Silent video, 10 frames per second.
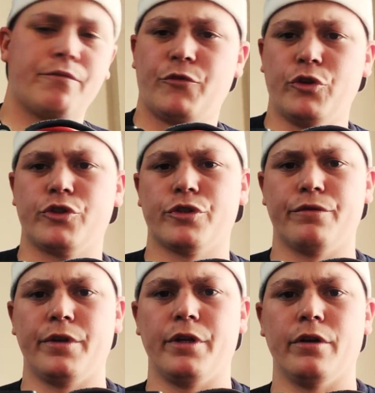Future
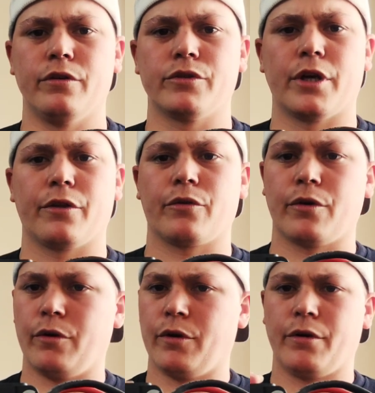videos, I'll
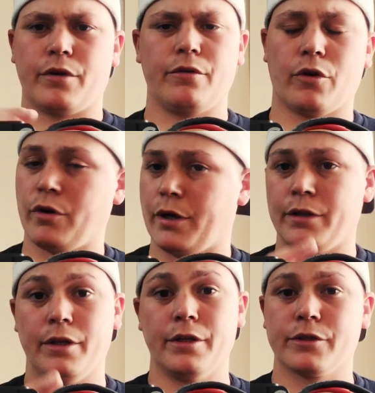throw
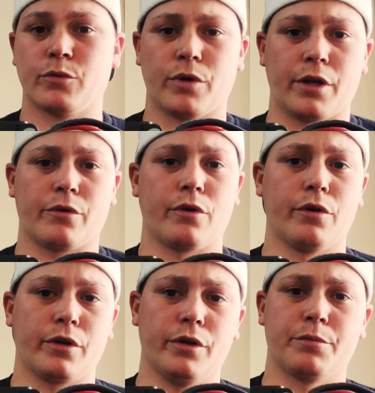in this one, I'll throw
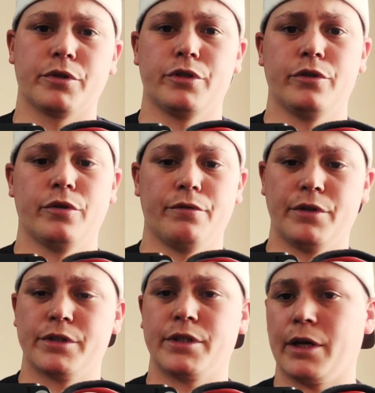a clip or 2 of
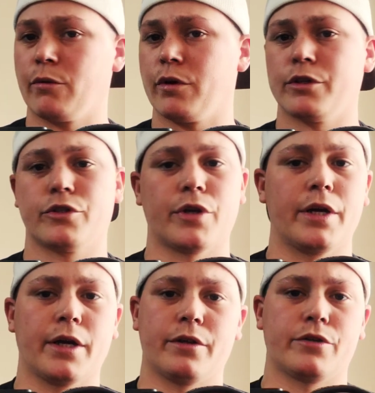this thing running
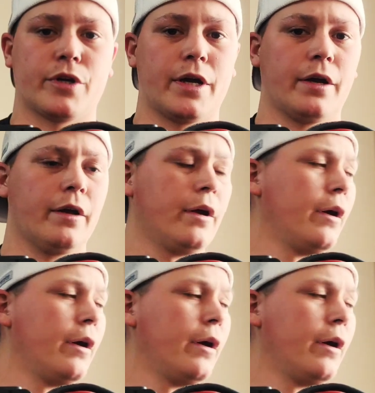straight down the track.